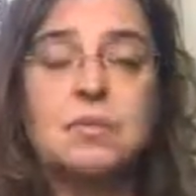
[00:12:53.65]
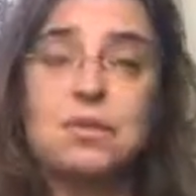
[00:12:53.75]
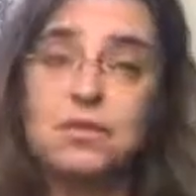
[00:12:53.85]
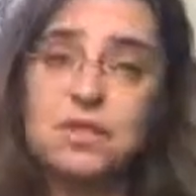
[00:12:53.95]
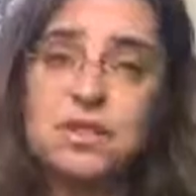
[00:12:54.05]

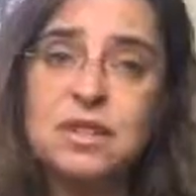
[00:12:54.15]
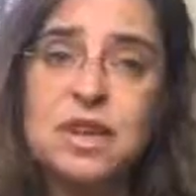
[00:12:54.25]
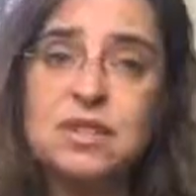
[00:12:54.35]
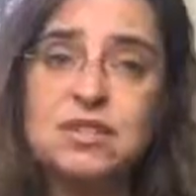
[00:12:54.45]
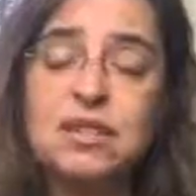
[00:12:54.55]
But if you
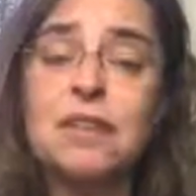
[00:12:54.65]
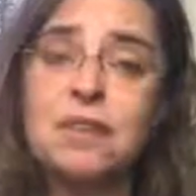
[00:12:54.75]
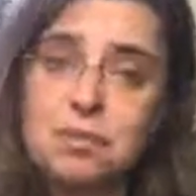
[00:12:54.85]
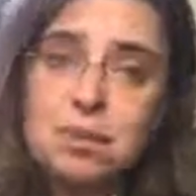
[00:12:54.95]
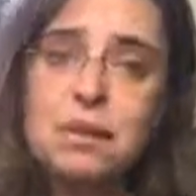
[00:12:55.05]
say to yourself,
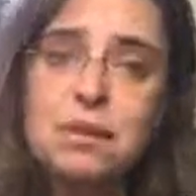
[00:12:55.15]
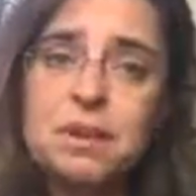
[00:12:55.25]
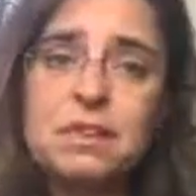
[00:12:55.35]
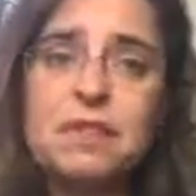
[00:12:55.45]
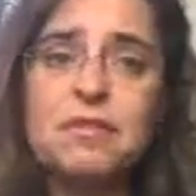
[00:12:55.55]
I'm going to make
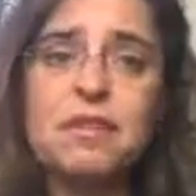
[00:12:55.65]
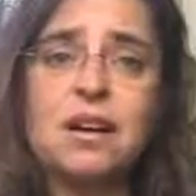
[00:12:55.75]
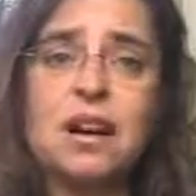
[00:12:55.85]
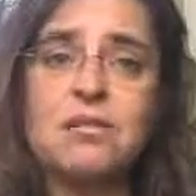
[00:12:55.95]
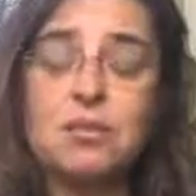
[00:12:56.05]
myself
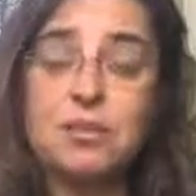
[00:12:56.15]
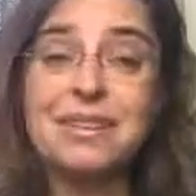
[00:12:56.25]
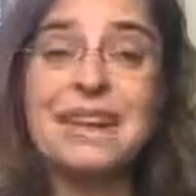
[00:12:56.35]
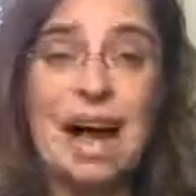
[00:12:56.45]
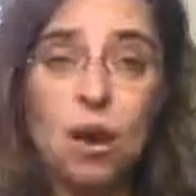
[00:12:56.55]
uncomfortable
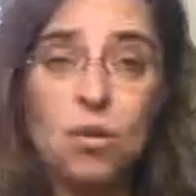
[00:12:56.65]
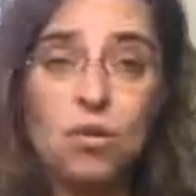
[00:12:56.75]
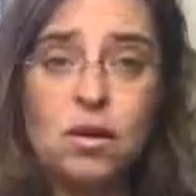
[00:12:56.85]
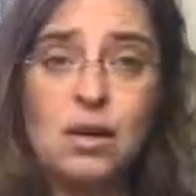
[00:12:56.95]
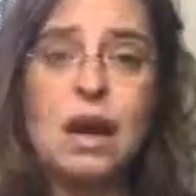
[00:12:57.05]
now,
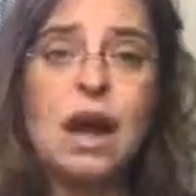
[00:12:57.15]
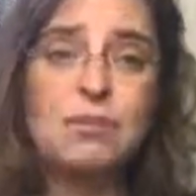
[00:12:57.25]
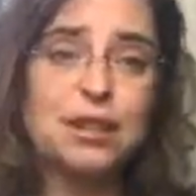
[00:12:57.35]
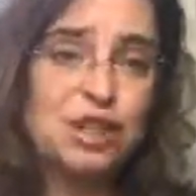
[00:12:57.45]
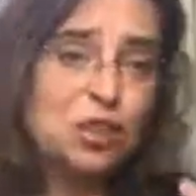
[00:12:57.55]
I'm
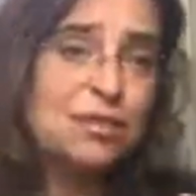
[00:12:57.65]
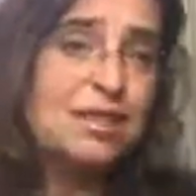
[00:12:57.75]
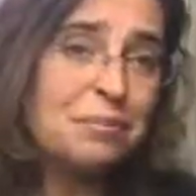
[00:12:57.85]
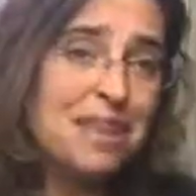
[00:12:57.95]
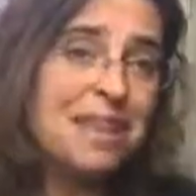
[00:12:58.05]
going to do
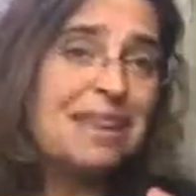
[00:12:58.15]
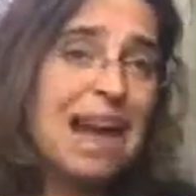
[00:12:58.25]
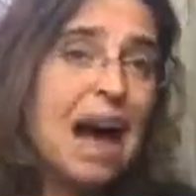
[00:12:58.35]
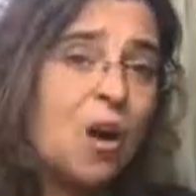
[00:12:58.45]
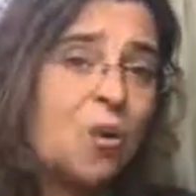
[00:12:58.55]
something
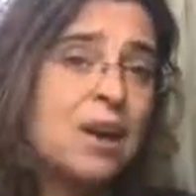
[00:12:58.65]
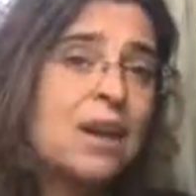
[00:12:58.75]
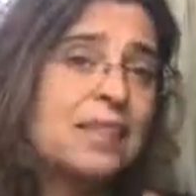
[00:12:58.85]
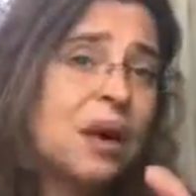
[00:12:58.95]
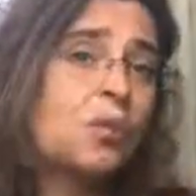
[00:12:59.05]
now
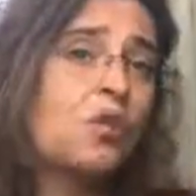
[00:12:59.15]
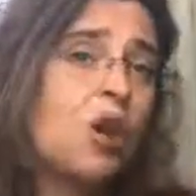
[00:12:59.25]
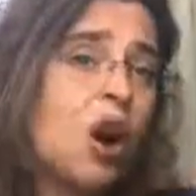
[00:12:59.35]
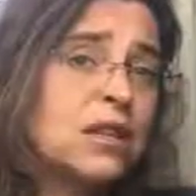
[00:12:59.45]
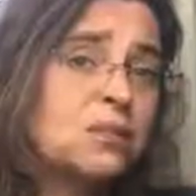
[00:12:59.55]
that will
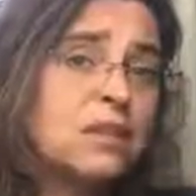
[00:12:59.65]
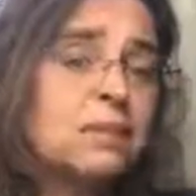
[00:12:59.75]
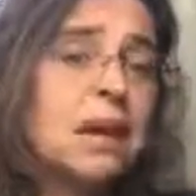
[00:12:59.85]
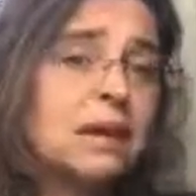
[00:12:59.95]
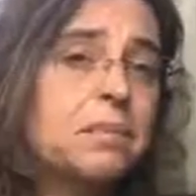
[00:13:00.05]
cause me to
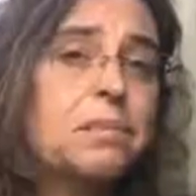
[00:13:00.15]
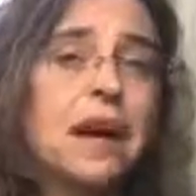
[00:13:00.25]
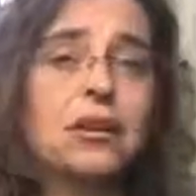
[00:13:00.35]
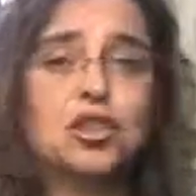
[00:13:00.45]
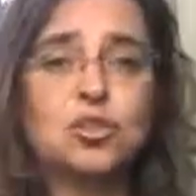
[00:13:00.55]
make
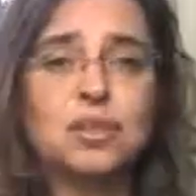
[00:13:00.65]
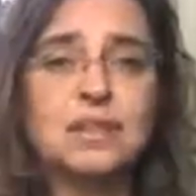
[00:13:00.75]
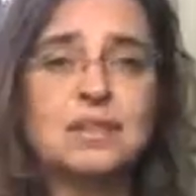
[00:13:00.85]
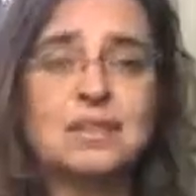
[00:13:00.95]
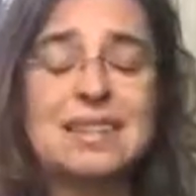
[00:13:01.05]
better
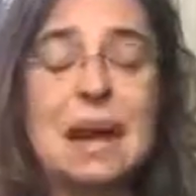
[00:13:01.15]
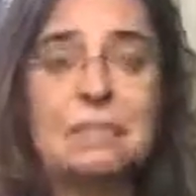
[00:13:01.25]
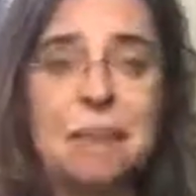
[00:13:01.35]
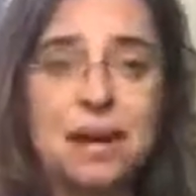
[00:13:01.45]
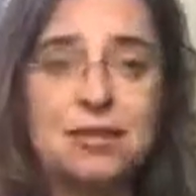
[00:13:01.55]
choices
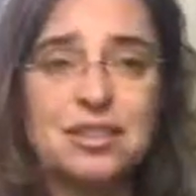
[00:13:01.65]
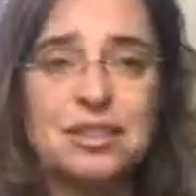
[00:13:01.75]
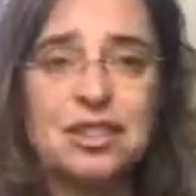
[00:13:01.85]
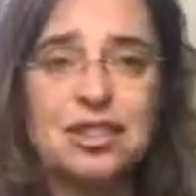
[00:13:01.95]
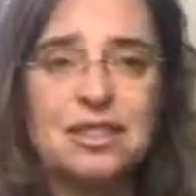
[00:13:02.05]
and better
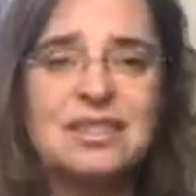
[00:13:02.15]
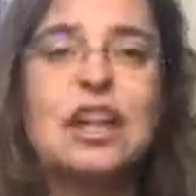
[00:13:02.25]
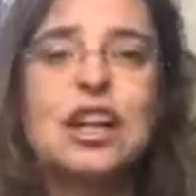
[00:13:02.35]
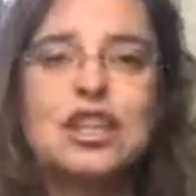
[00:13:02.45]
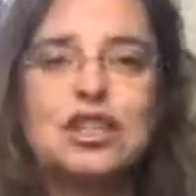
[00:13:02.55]
decisions,
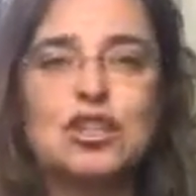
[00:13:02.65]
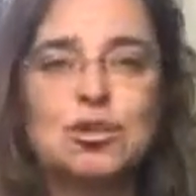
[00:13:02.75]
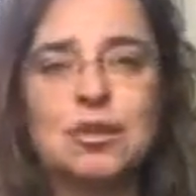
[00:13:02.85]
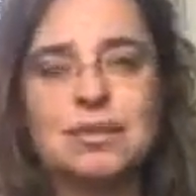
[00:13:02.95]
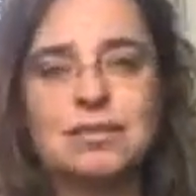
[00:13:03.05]

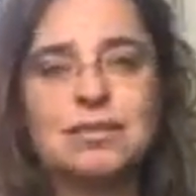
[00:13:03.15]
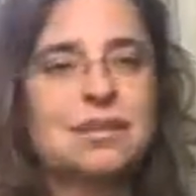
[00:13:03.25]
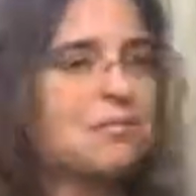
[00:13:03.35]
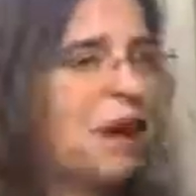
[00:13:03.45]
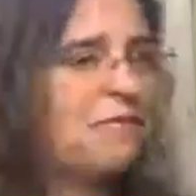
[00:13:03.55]
do it.
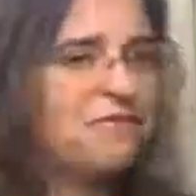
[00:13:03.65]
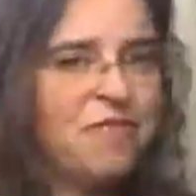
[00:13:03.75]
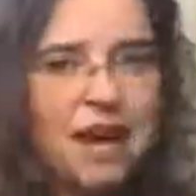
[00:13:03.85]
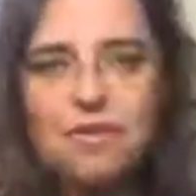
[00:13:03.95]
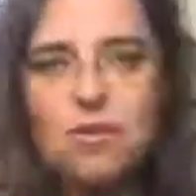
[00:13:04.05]
My
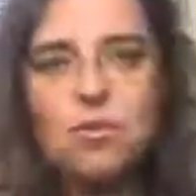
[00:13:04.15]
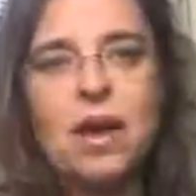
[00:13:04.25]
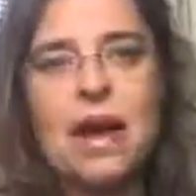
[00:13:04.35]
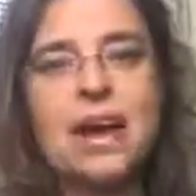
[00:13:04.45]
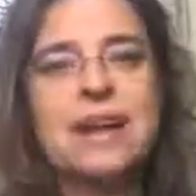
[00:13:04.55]
favorite
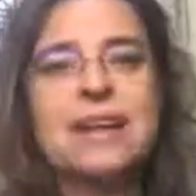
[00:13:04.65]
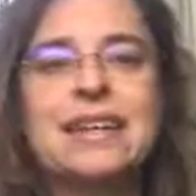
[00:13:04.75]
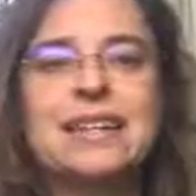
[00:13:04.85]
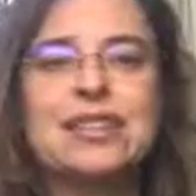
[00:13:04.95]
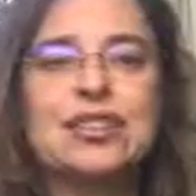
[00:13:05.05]
way
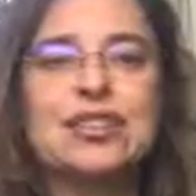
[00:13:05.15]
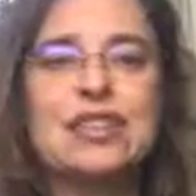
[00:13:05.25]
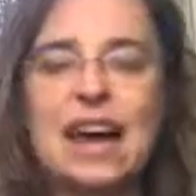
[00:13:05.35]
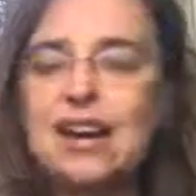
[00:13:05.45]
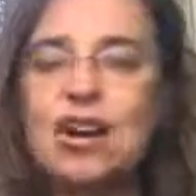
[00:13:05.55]
is to
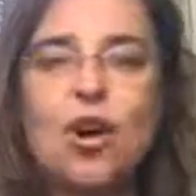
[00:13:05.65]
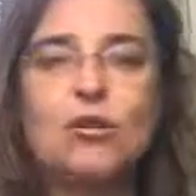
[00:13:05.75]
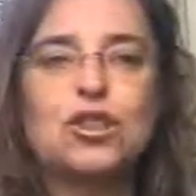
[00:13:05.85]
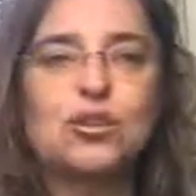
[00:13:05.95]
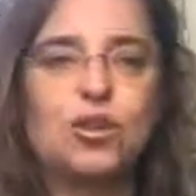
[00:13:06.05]
get a
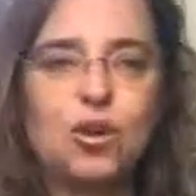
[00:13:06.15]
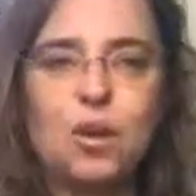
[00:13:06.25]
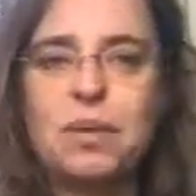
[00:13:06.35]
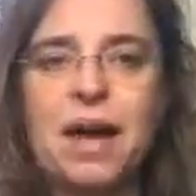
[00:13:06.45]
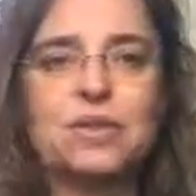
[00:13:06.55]
coach or
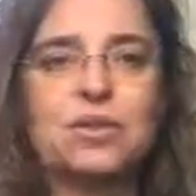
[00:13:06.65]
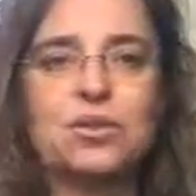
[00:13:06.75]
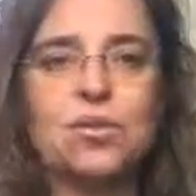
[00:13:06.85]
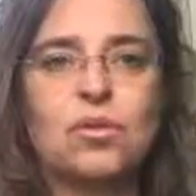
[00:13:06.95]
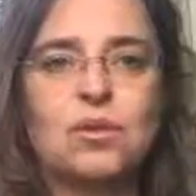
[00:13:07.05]
go back to
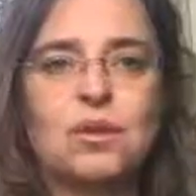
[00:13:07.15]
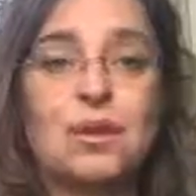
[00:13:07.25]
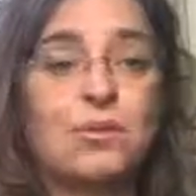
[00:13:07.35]
school.